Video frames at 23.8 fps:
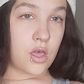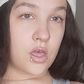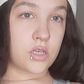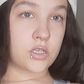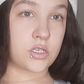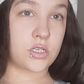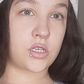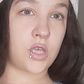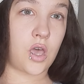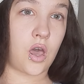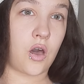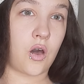
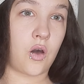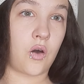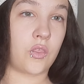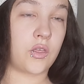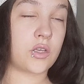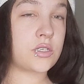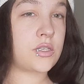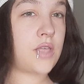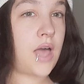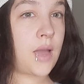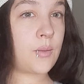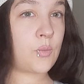So
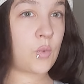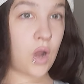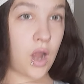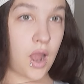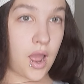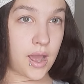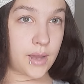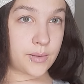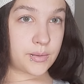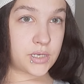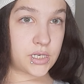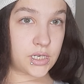there's a lot more
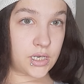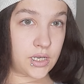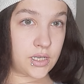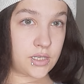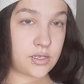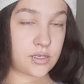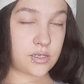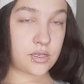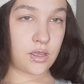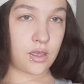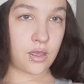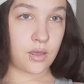
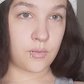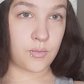options